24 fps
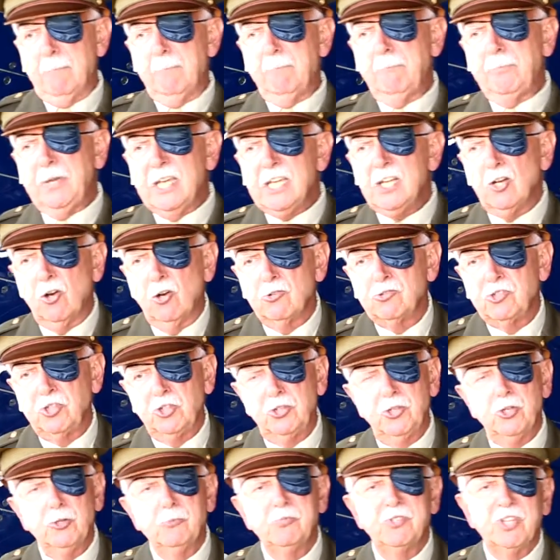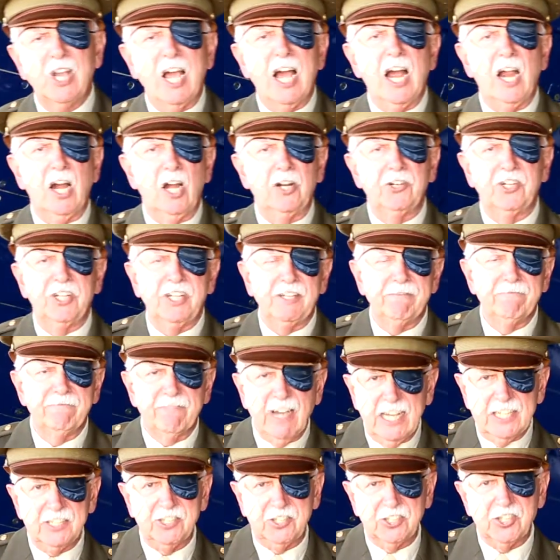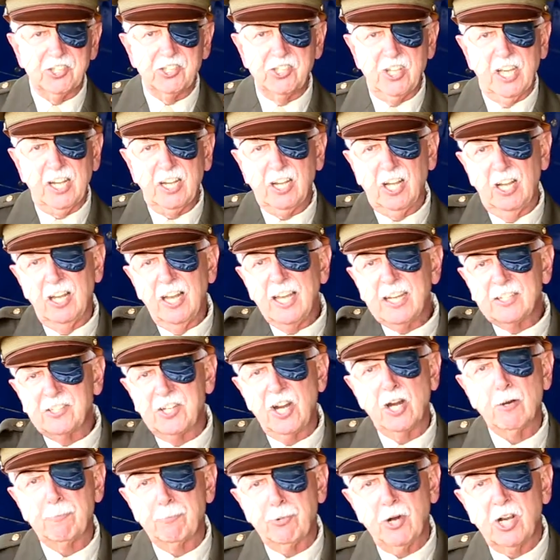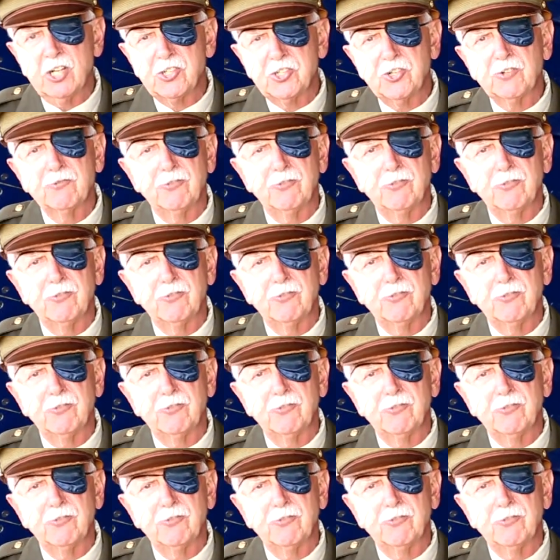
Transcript: Pedo tubes are devices that collect air pressure